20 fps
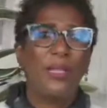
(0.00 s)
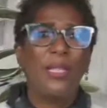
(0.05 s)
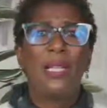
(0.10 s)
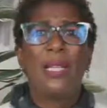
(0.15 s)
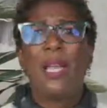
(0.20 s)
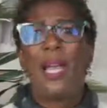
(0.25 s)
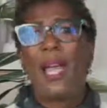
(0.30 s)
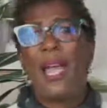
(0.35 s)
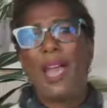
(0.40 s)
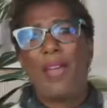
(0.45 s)

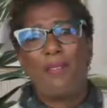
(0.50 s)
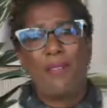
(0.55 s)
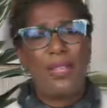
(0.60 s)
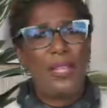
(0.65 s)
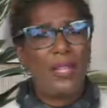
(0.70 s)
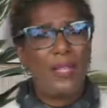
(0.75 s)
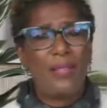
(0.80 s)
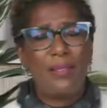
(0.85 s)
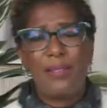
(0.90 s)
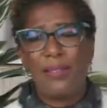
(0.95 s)

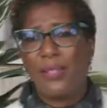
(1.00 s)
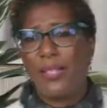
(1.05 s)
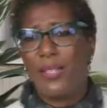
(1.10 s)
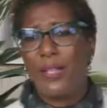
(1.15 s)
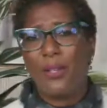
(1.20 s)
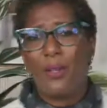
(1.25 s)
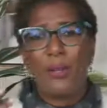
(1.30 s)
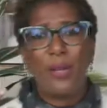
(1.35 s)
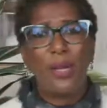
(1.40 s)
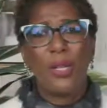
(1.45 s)
having,
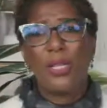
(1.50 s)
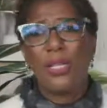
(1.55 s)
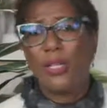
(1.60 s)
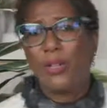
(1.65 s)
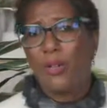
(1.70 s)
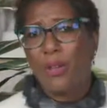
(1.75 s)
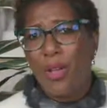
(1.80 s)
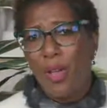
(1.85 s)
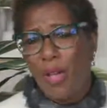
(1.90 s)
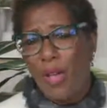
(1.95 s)
a
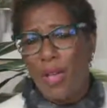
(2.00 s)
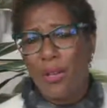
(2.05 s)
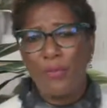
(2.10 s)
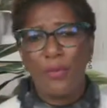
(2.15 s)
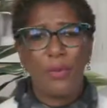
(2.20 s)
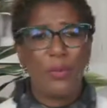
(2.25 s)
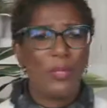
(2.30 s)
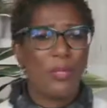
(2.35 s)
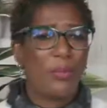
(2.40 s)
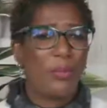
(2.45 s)
little cough
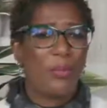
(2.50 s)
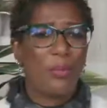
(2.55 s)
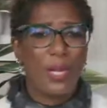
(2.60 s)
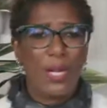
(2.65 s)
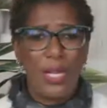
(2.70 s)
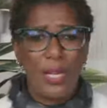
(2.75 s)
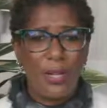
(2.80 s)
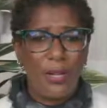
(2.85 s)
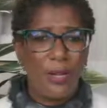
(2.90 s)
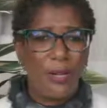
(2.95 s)
or a little
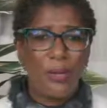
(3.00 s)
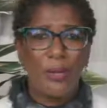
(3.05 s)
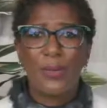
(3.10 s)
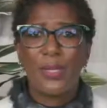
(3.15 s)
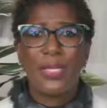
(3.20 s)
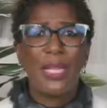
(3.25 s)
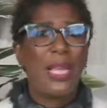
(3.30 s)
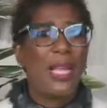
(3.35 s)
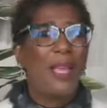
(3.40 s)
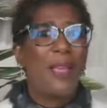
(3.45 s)
runny nose.